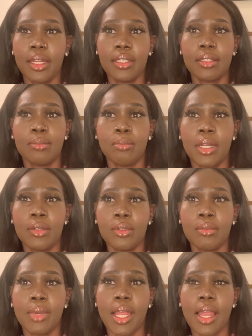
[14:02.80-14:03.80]
is my with
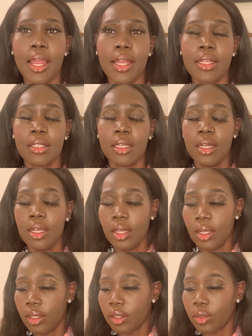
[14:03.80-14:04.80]
my eyes.
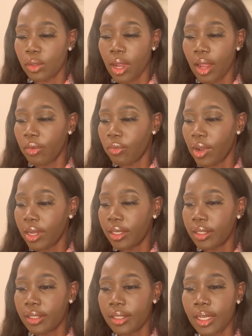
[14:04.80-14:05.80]
So I find it
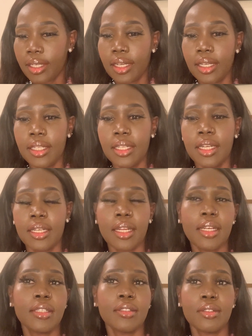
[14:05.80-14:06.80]
suddenly, and
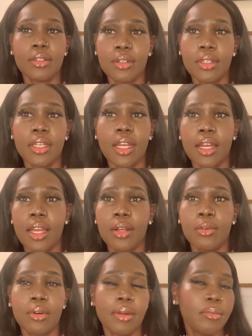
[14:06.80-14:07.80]
I grabbed